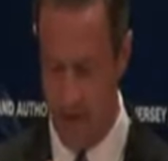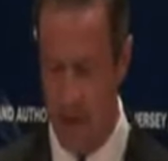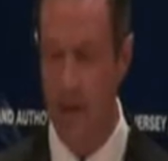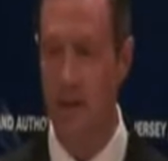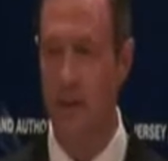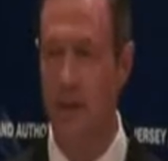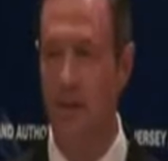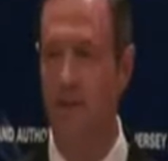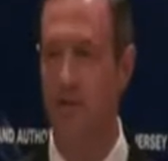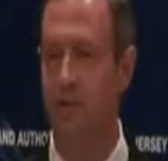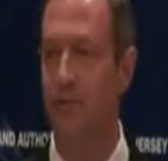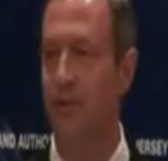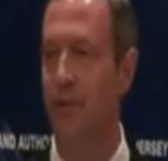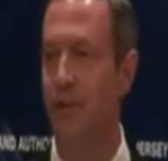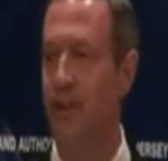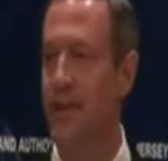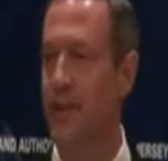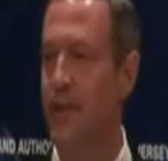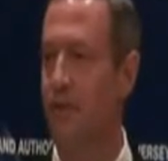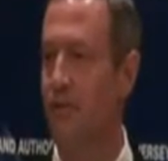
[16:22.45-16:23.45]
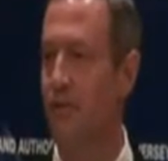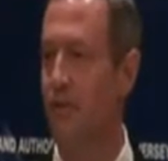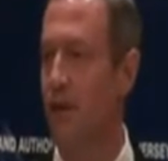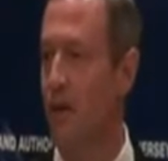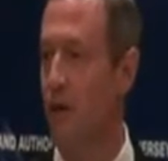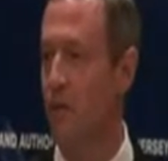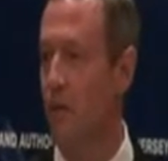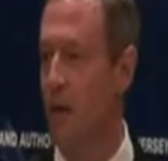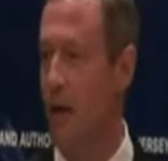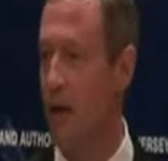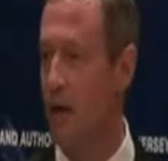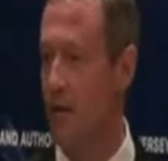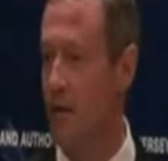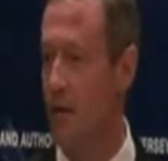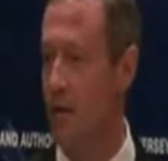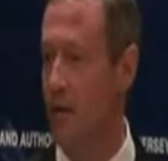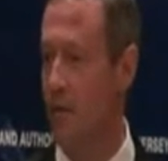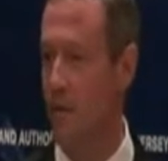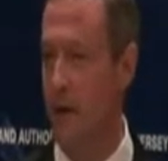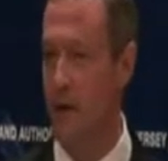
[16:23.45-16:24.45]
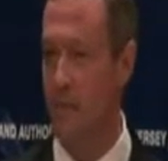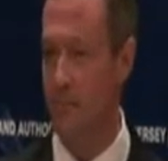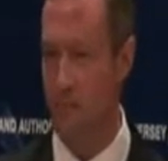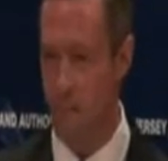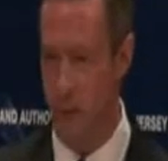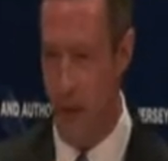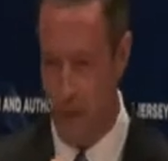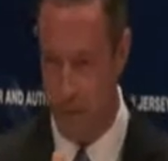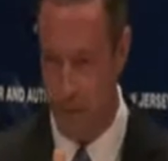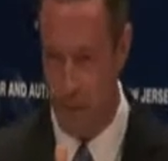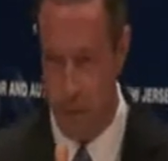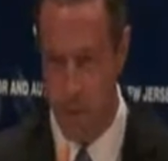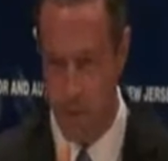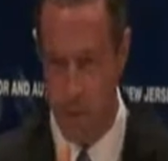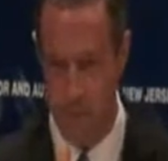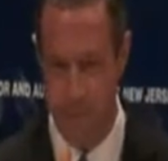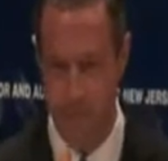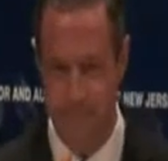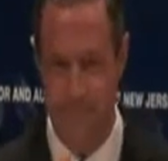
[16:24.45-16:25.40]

Get this, 30 years ago when I graduated from high school,